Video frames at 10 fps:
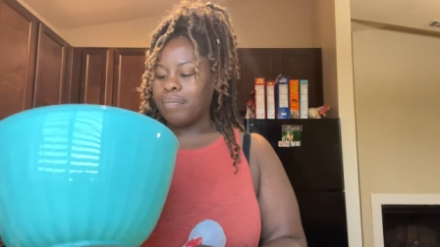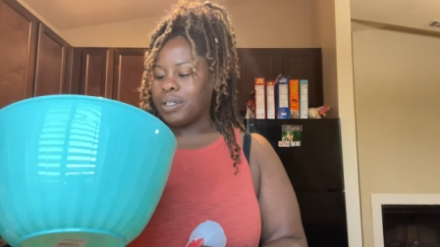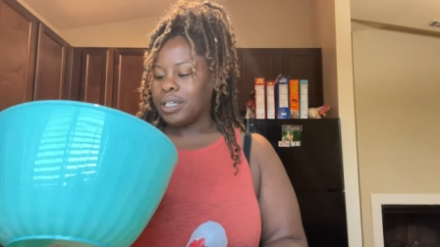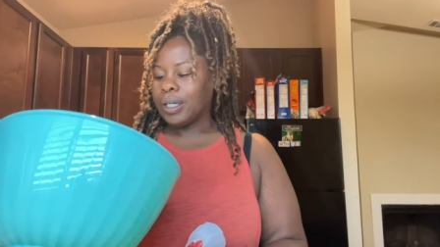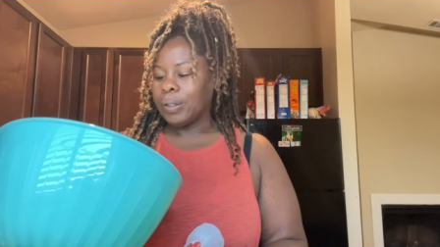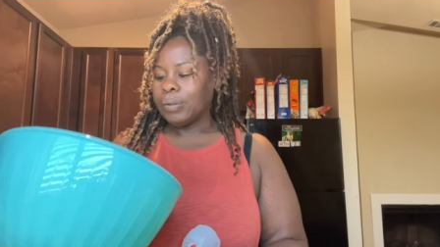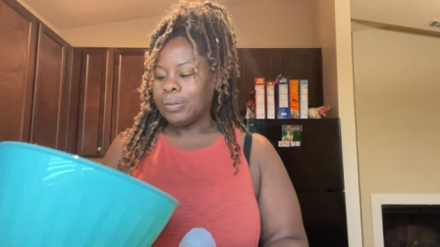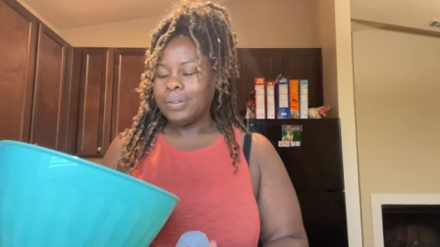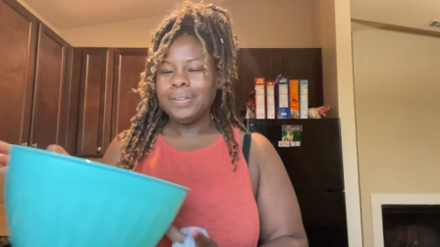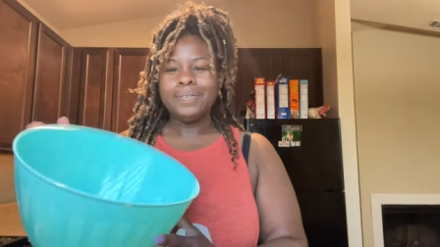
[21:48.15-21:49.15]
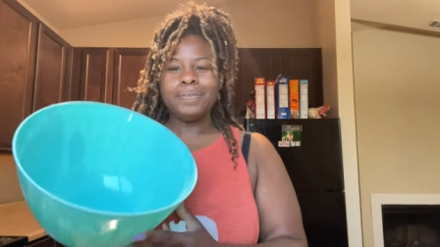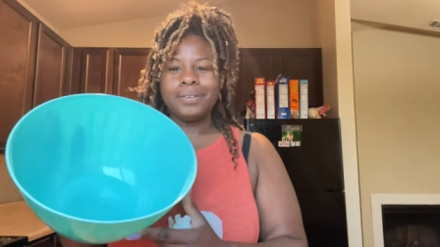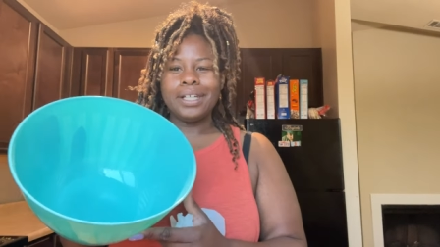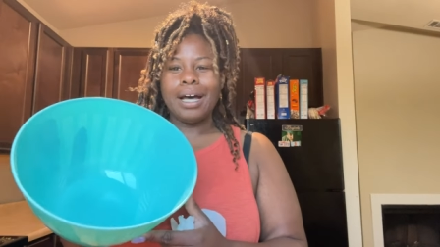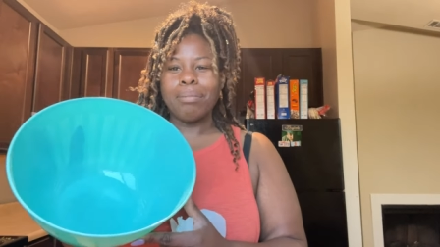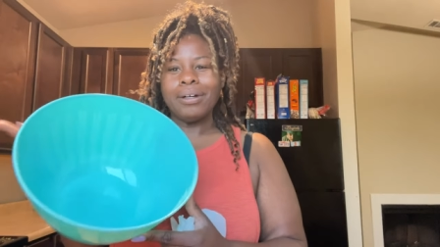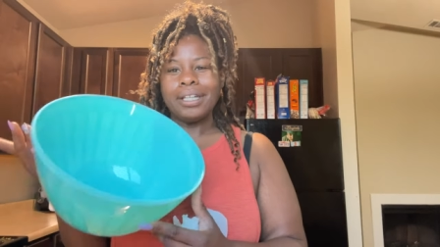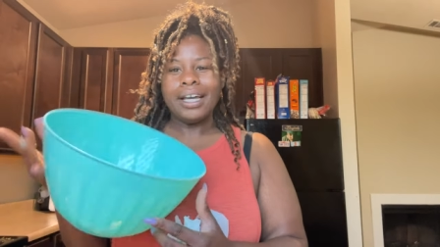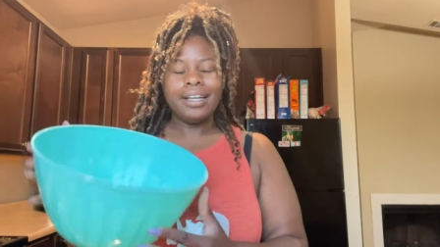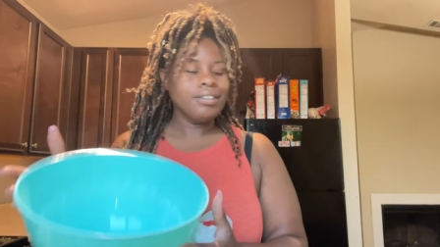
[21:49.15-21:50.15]
So I bought
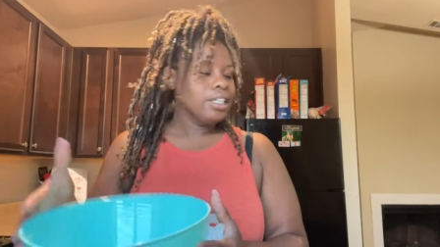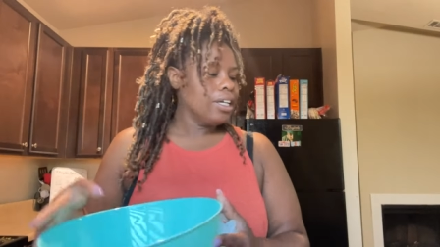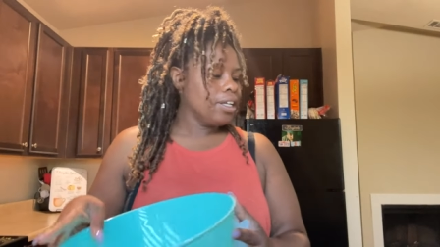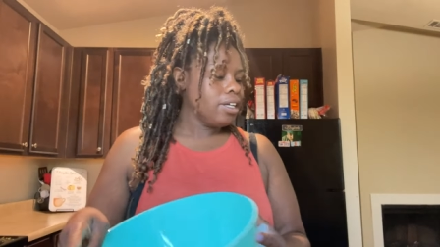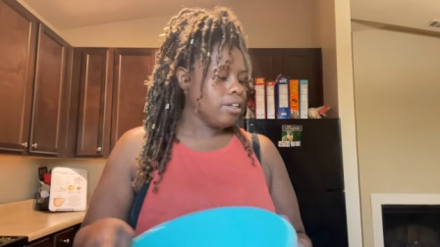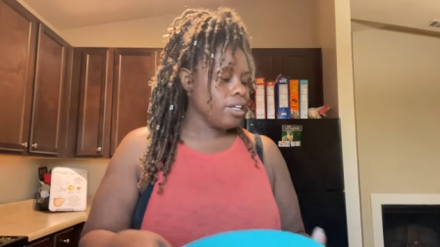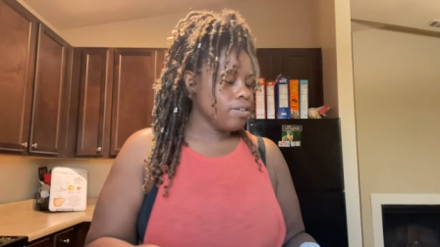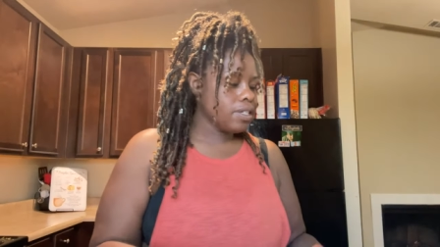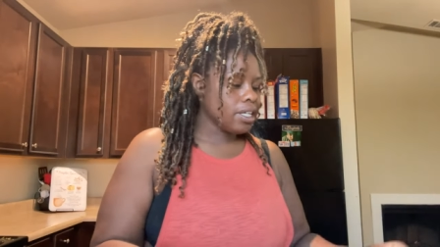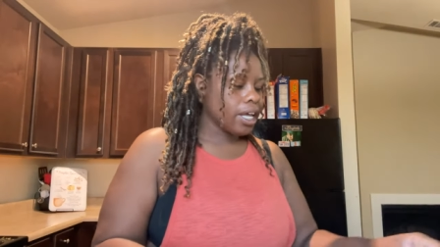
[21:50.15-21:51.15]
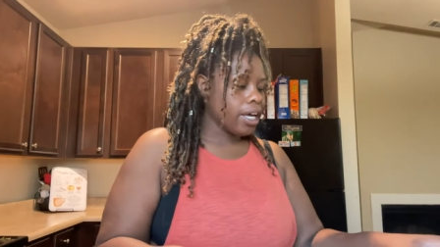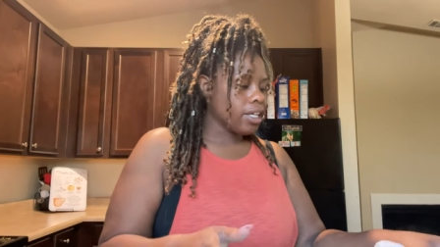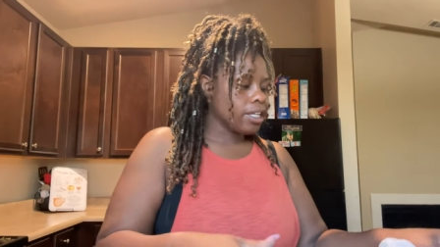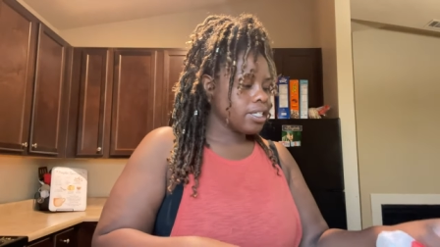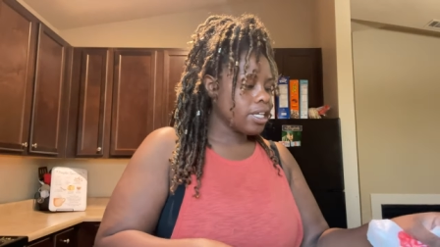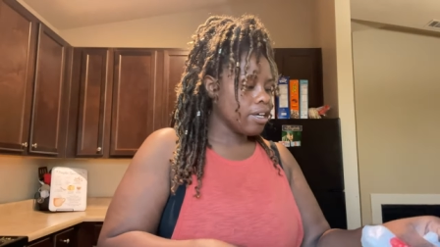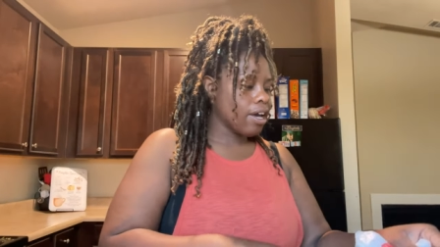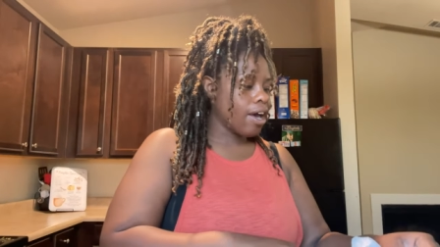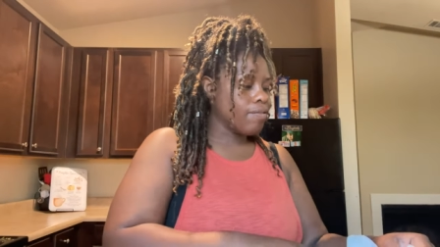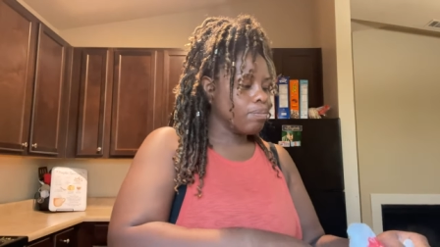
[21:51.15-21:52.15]
that. And then you can use it, like, let's say you
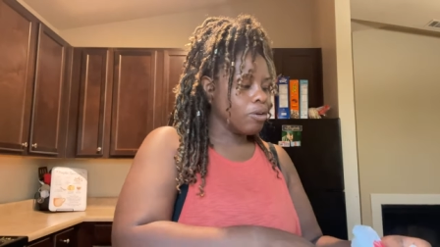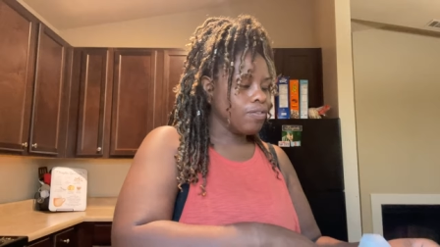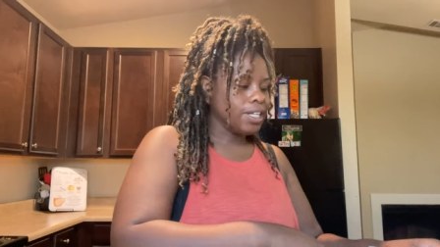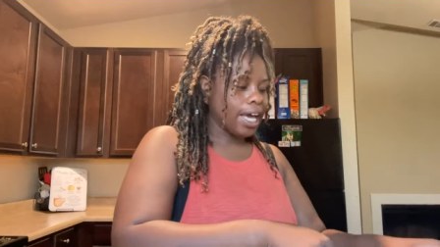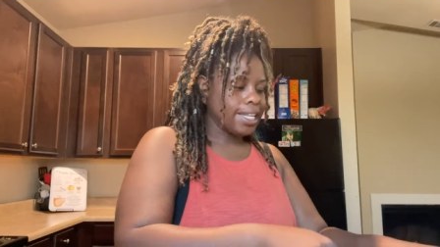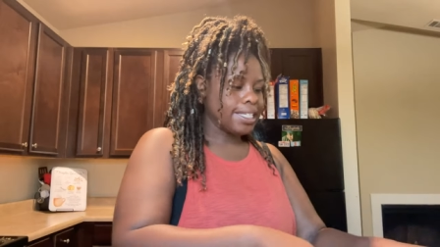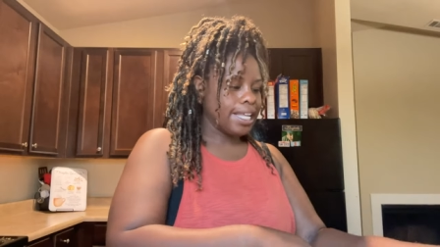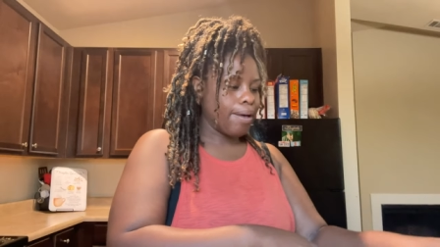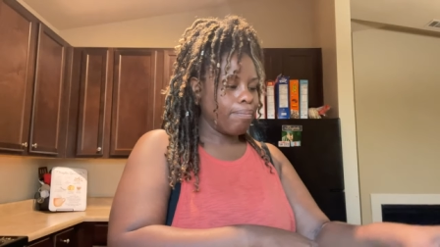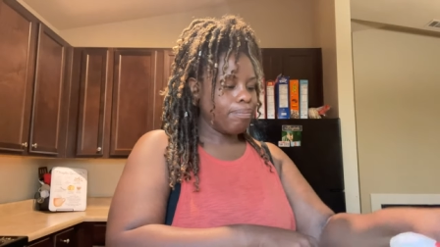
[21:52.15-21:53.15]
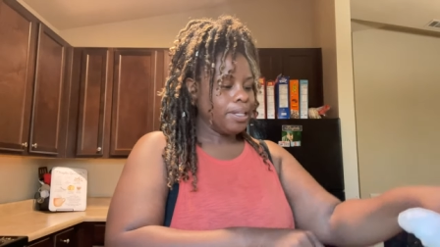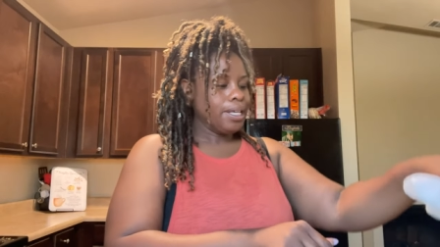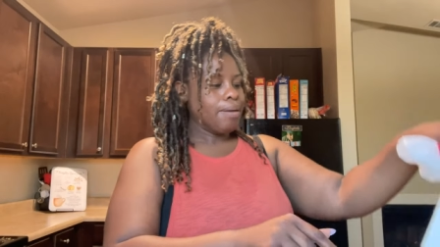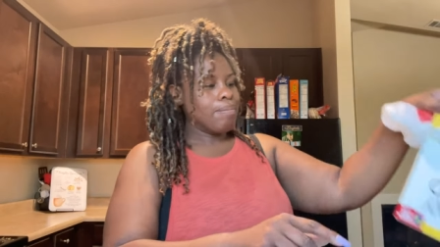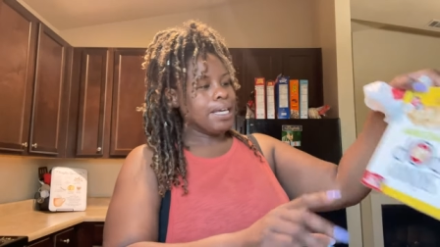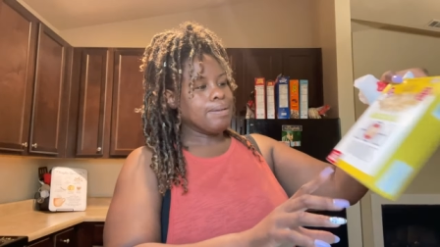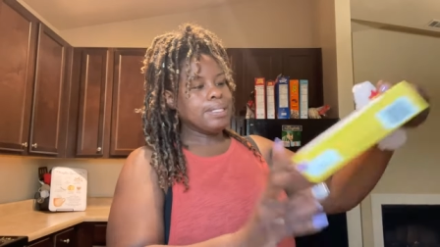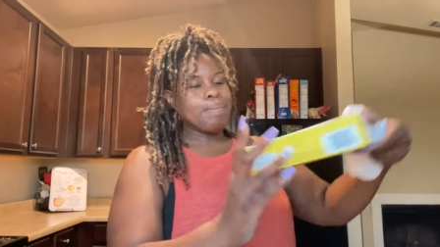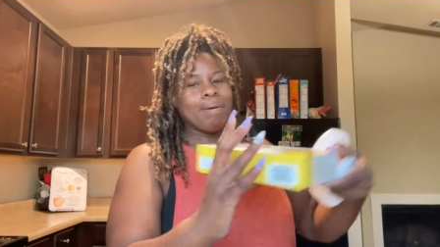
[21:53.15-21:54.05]
have a movie night or something. Make you some